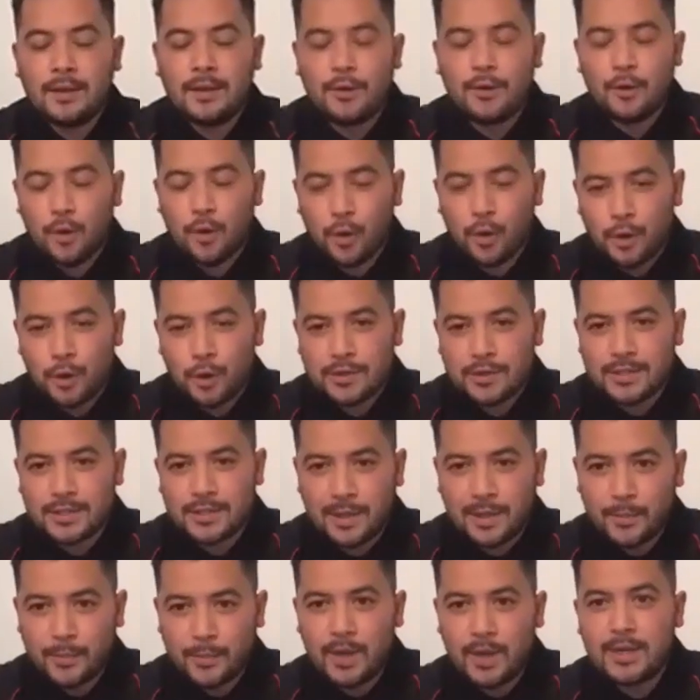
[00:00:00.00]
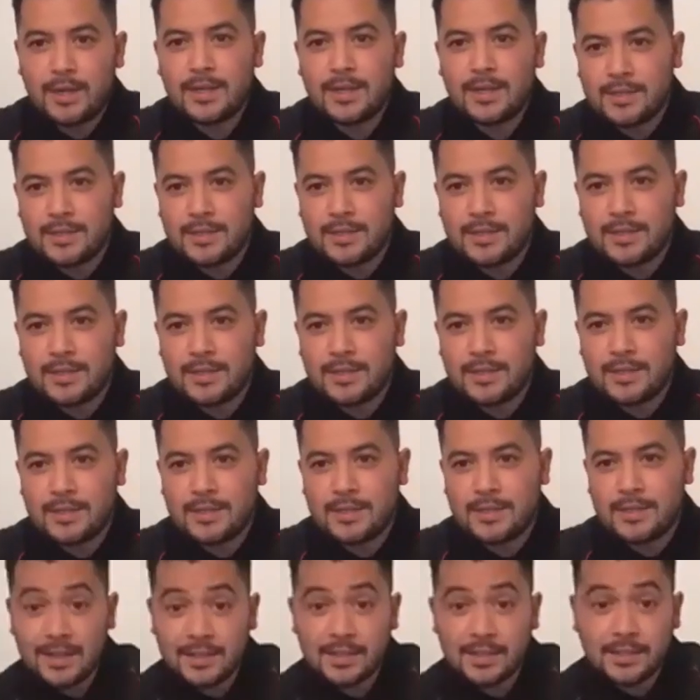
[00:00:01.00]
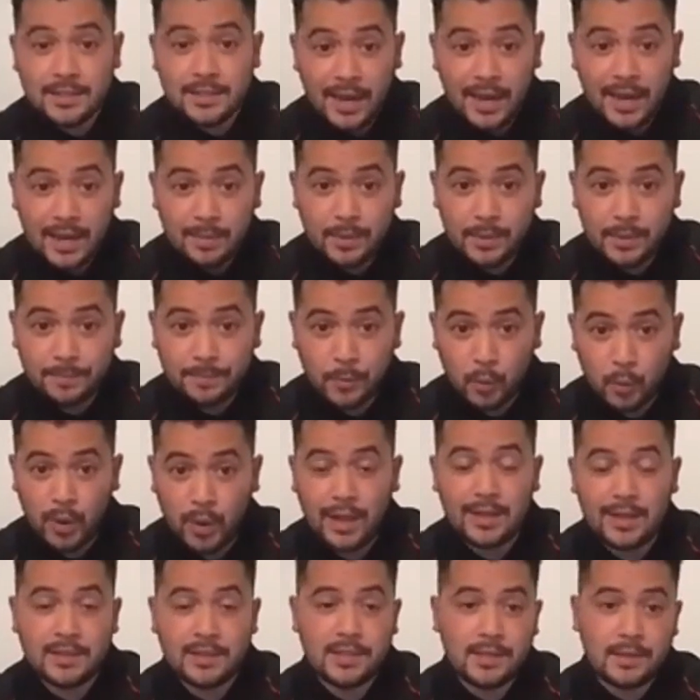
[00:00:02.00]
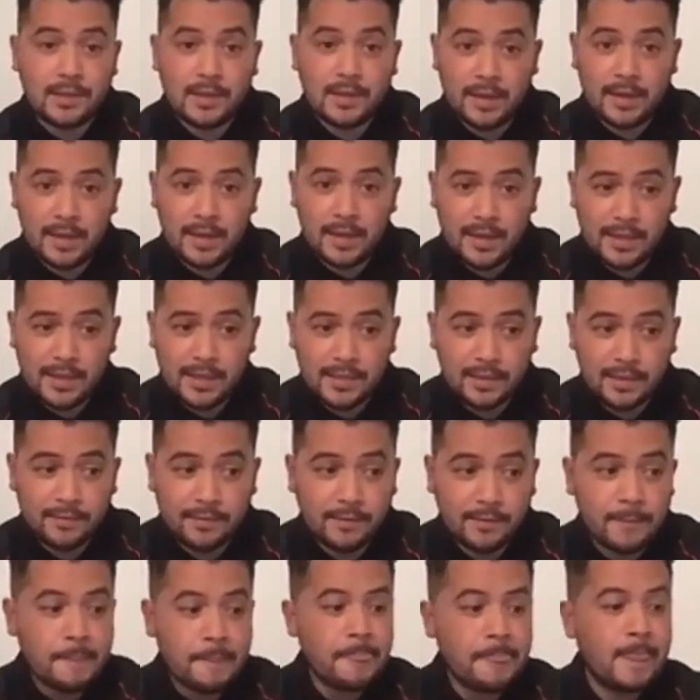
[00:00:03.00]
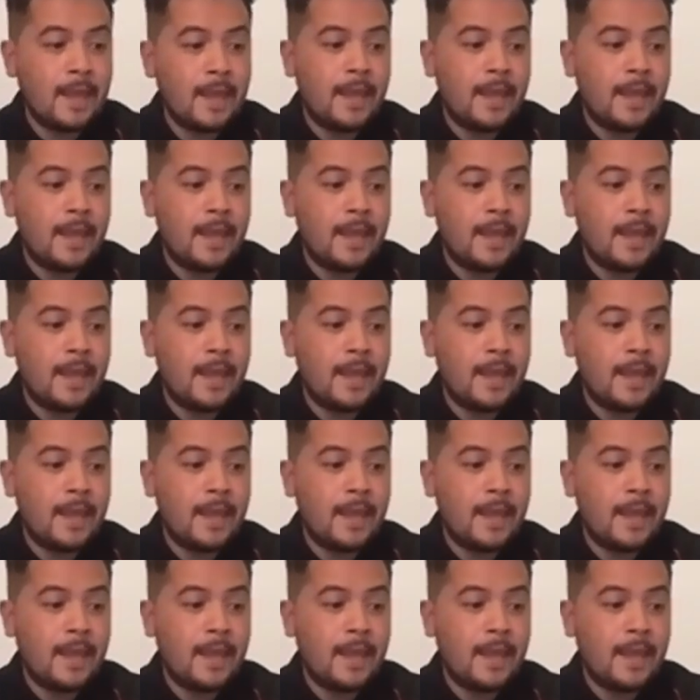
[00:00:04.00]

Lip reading: hurt someone is if they've got an allergy to tape or allergy to the adhesive.